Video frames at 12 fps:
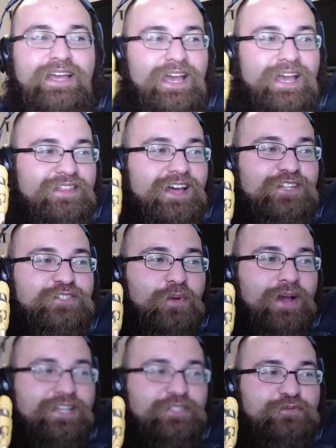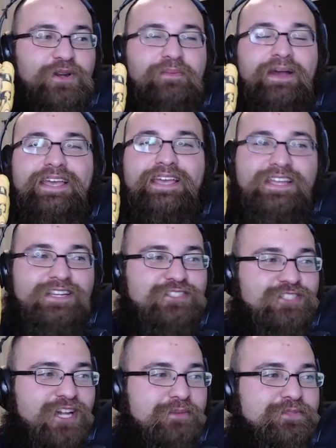And that is why he's one of my hidden
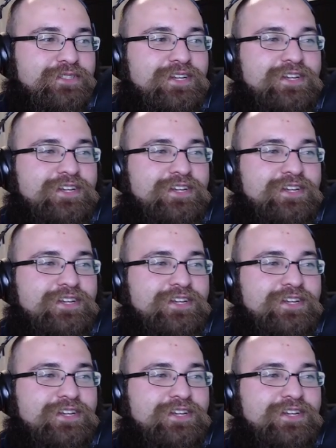gems